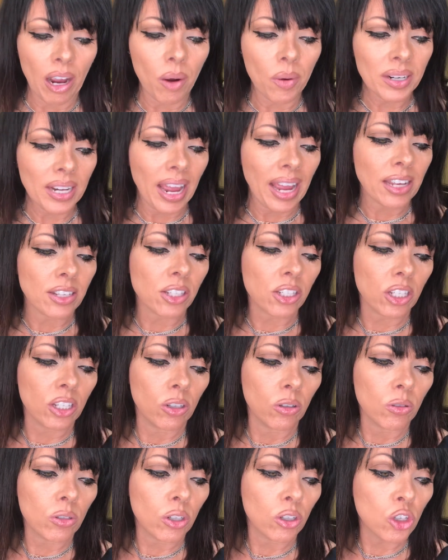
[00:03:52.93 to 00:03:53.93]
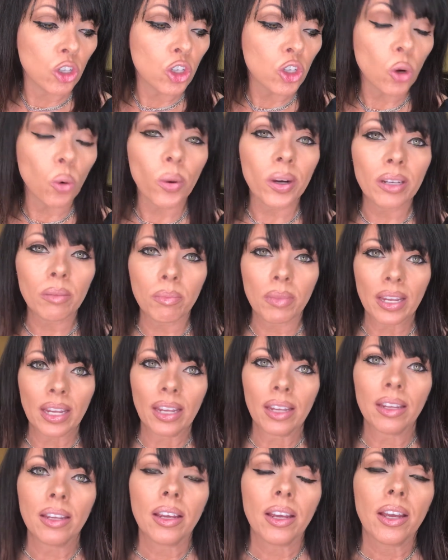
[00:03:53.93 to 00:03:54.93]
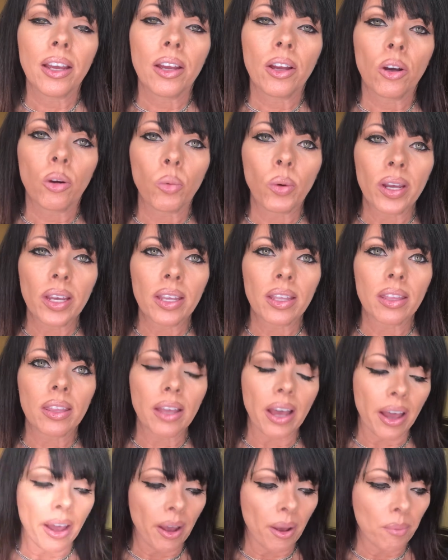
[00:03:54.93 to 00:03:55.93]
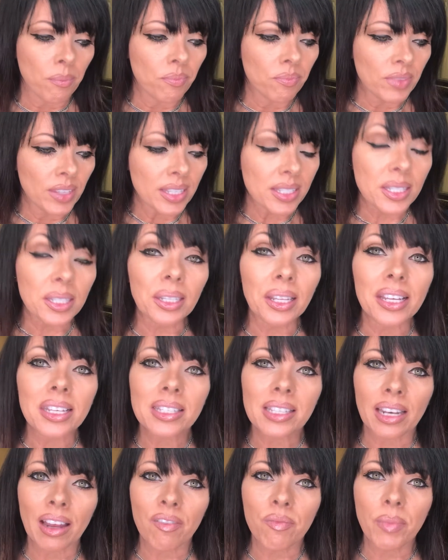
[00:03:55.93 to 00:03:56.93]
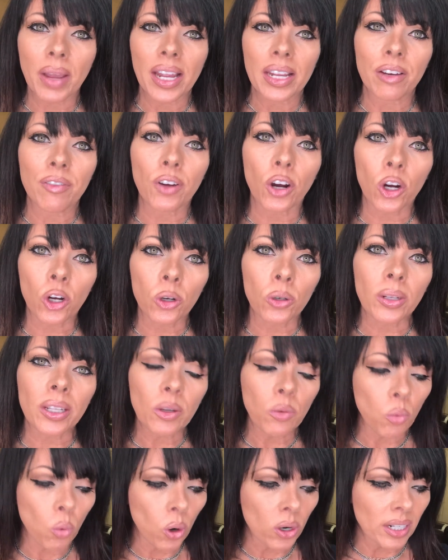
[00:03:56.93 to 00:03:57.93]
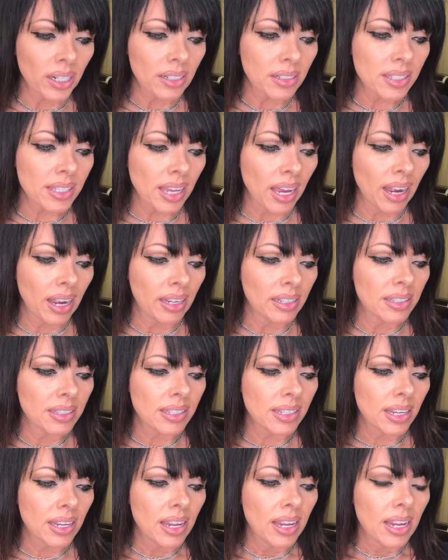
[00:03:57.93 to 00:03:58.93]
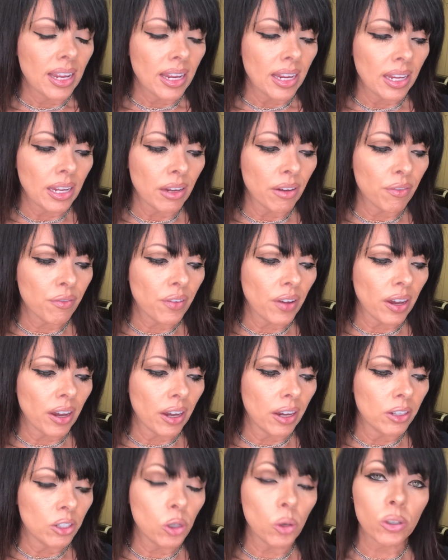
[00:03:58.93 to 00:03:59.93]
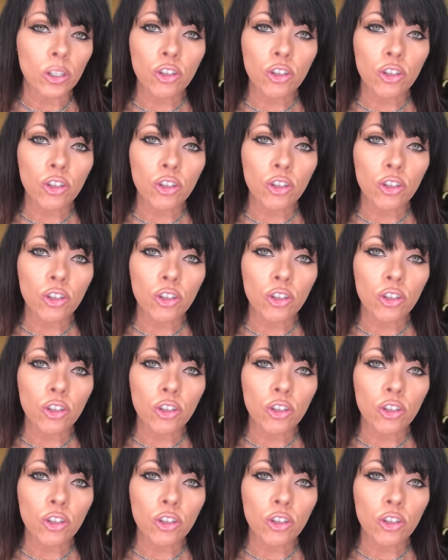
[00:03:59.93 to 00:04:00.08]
I want to ask you to join me with this list that I've made of early warning signs if you are